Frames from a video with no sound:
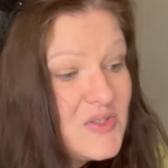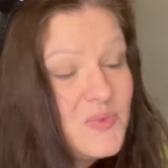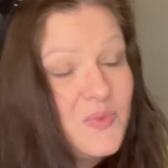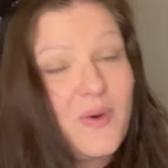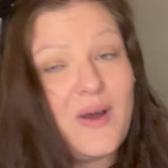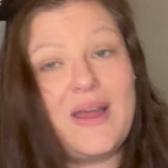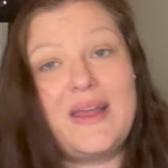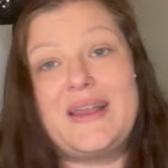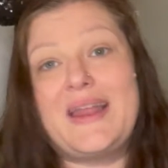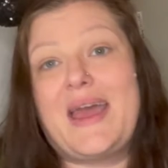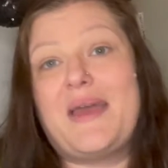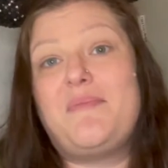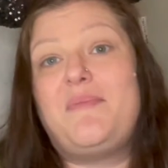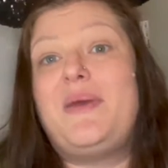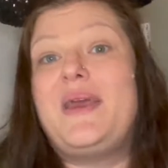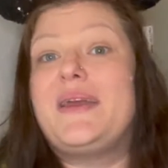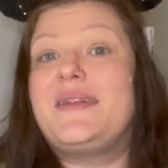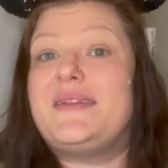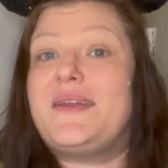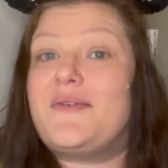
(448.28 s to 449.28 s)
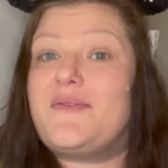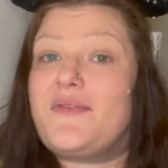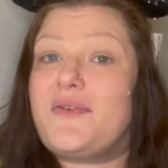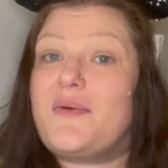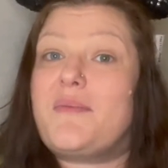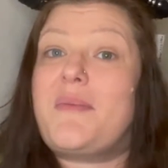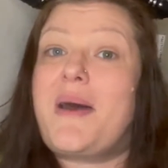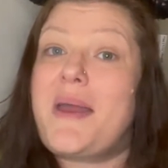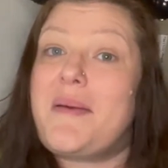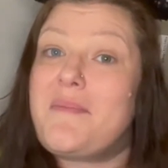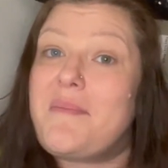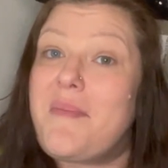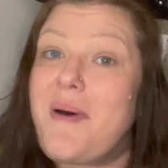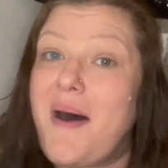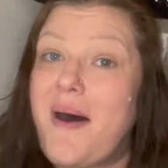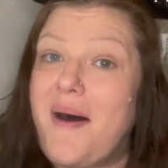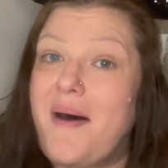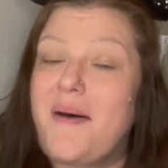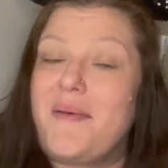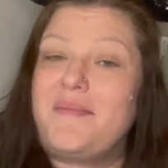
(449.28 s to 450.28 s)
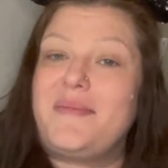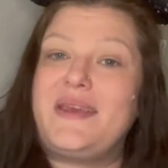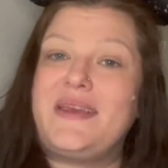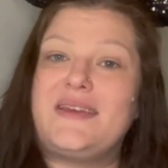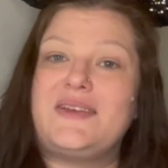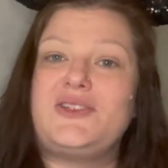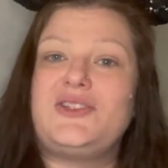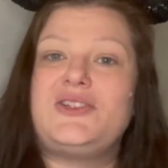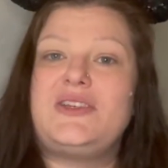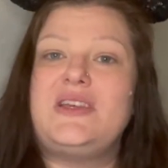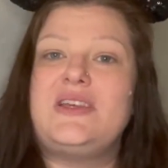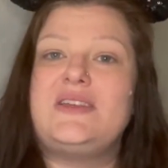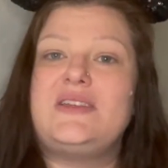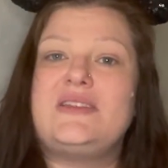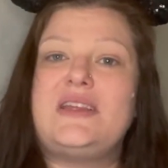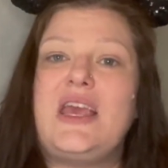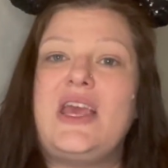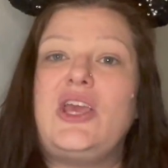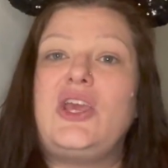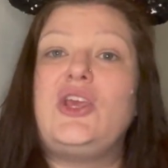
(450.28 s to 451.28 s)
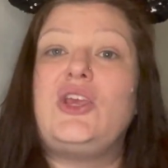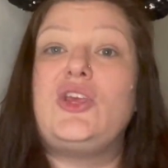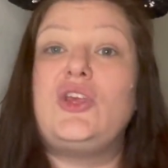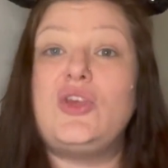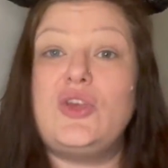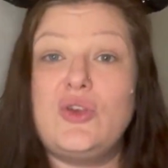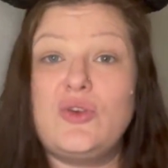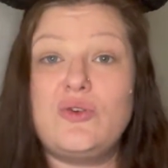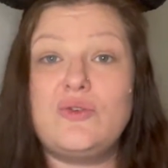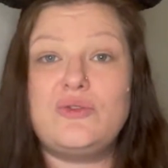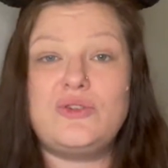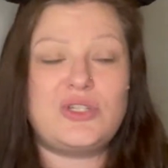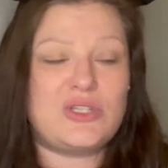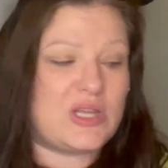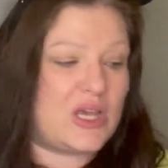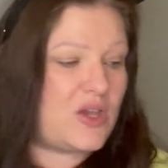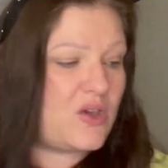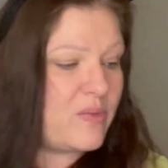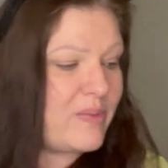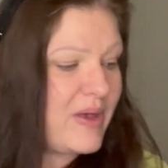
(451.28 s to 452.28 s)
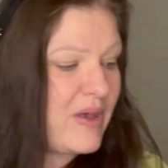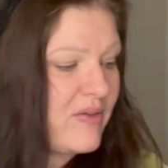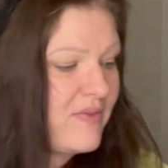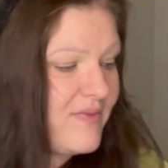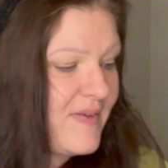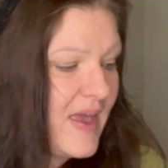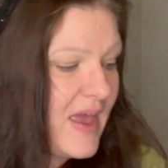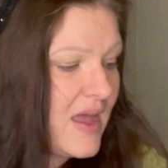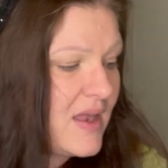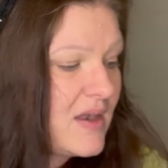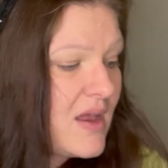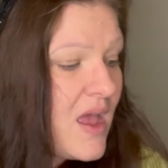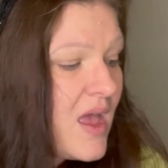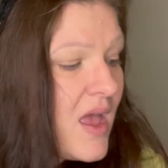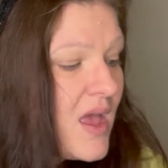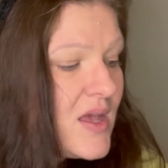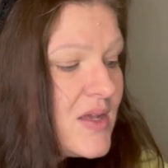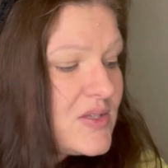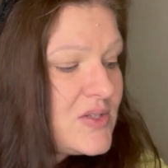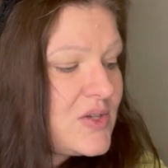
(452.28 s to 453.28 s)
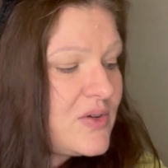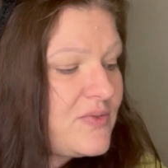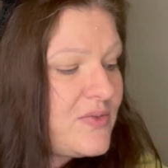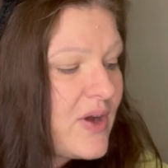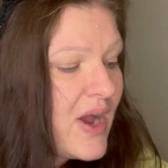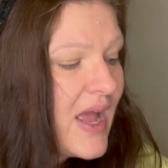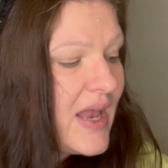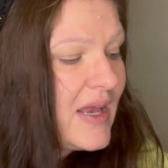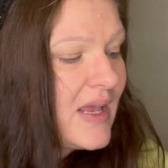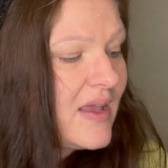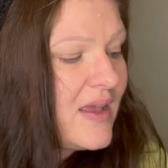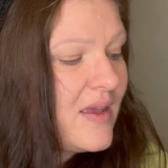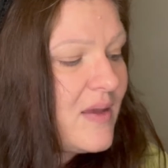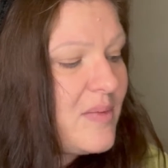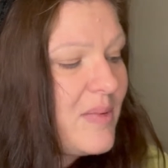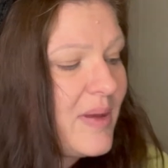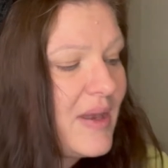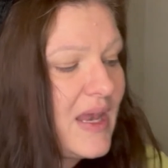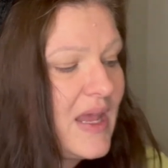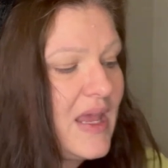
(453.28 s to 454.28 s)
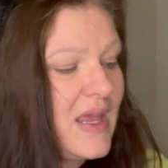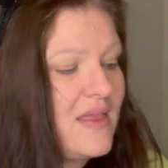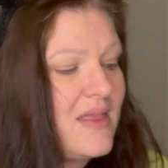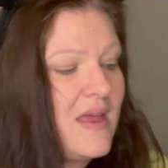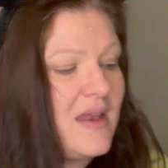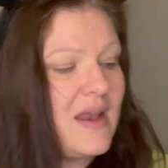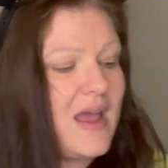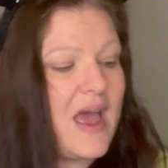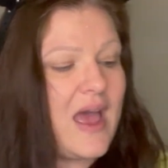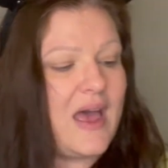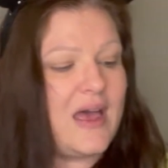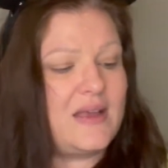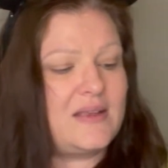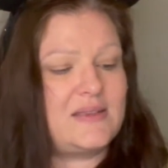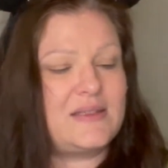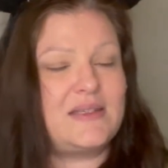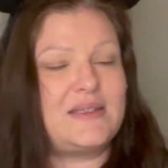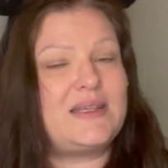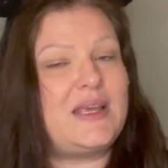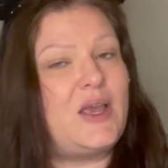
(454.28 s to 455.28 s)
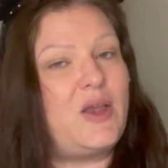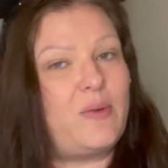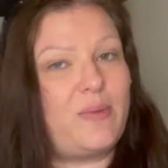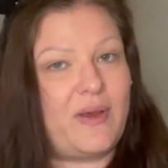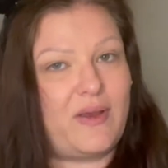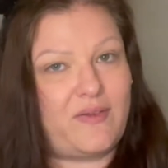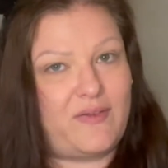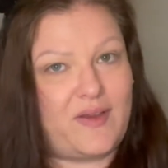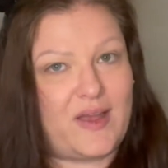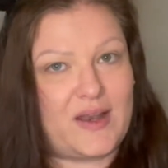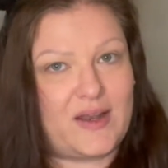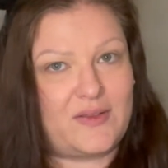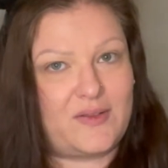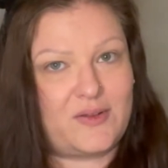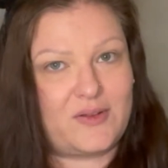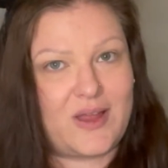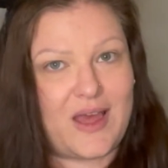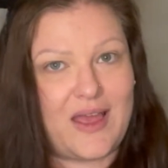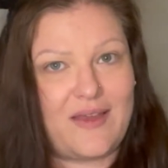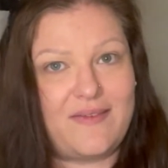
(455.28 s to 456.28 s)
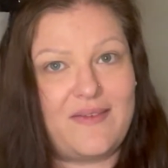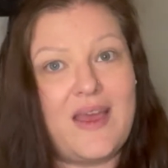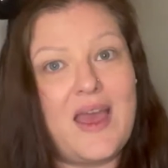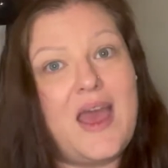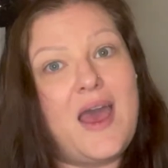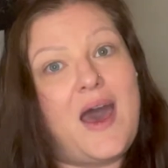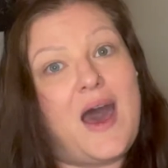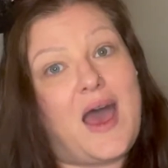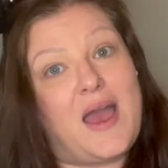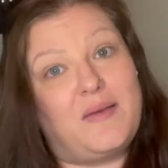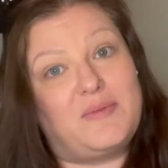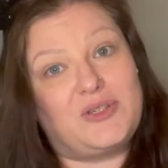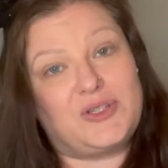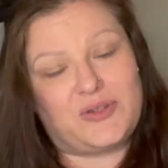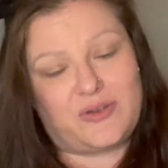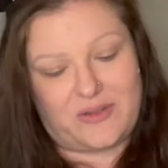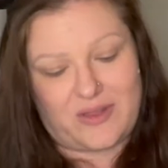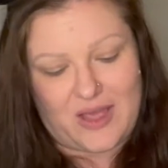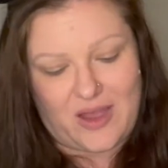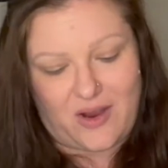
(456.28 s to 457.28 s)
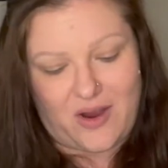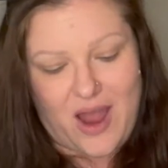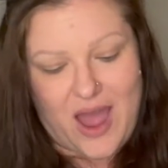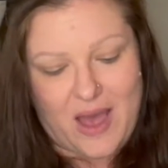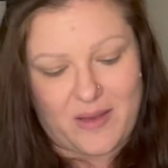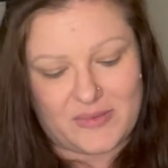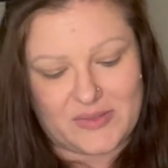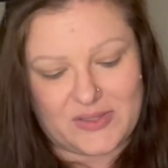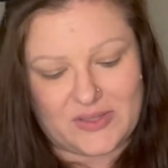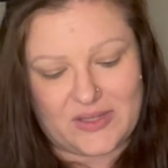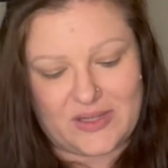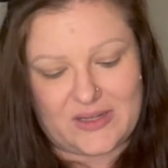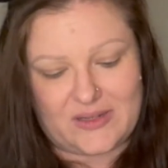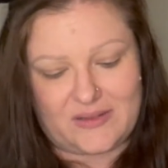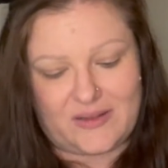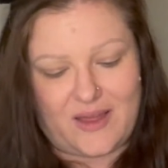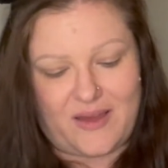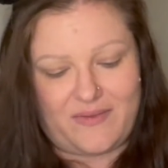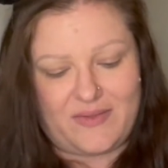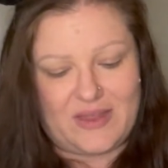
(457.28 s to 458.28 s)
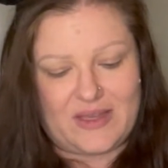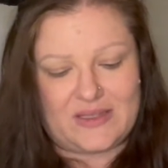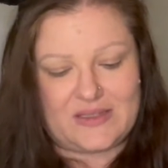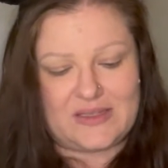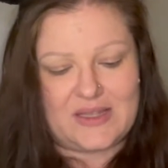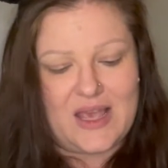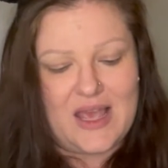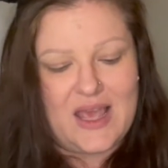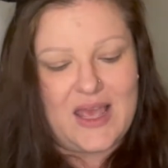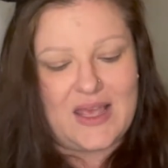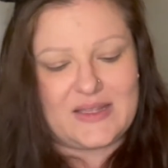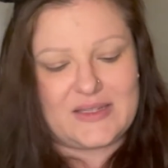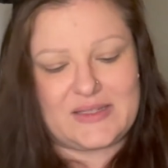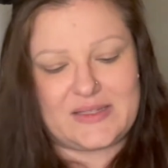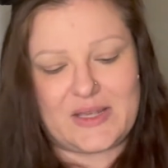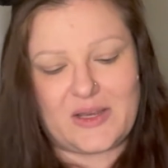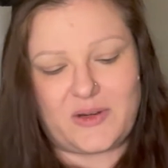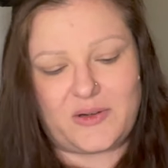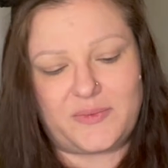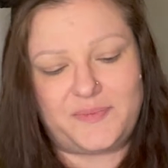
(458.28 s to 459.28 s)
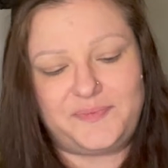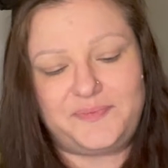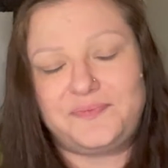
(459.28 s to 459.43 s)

one I picked up from my mom because she is a huge Tinkerbell fan. So for anybody that has a Tinkerbell fan in their life, I am sure they are absolutely going to love this. So